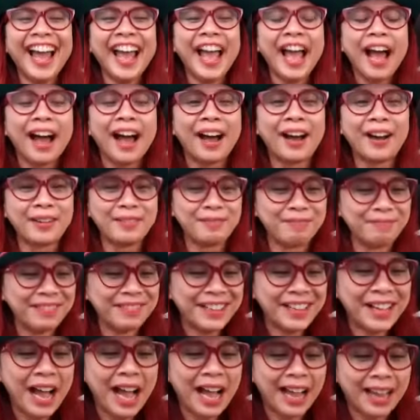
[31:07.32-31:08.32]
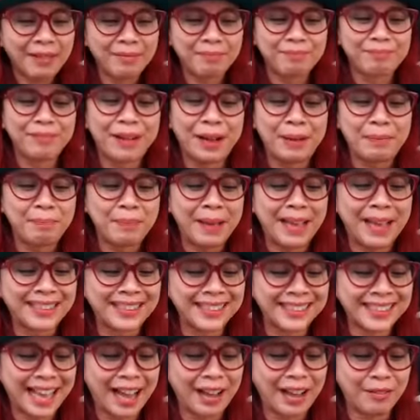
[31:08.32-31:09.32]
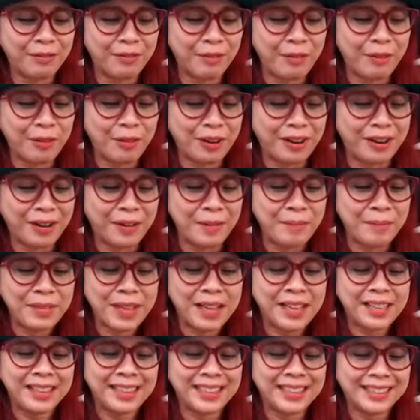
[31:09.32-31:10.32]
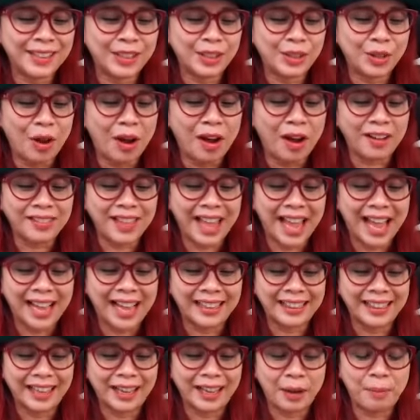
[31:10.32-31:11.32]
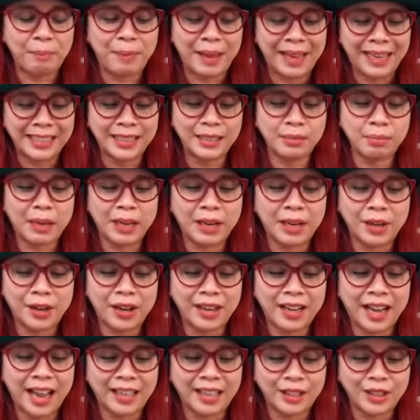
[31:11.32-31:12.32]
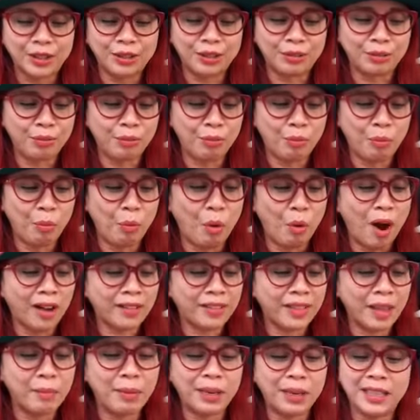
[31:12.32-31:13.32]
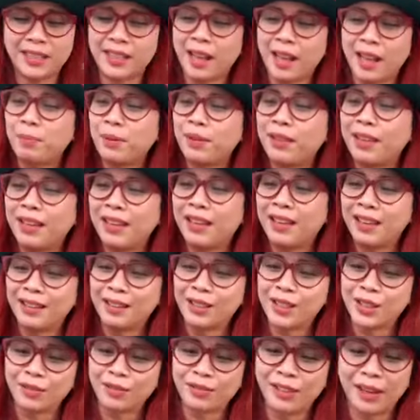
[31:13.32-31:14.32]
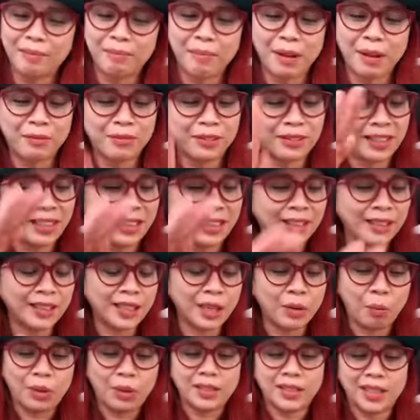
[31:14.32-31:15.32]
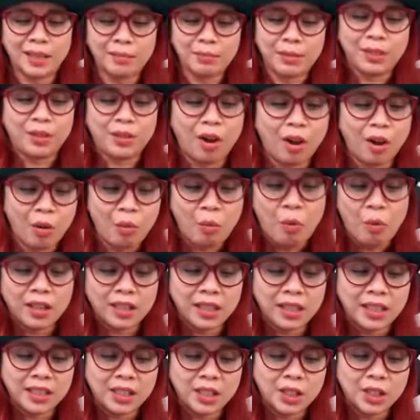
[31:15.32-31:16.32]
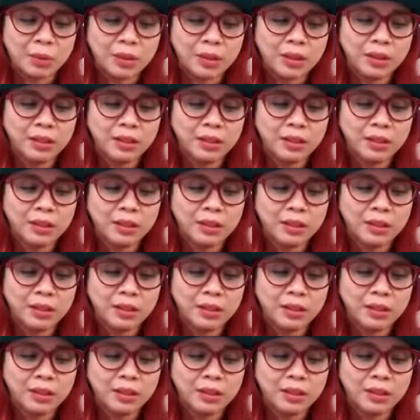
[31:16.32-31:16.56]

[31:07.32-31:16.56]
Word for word: um, I, I pet sat for this dog that had like a pacemaker and had to walk them, and it's up in the hills of like Beverly Hills. And one time the dog walked and just went,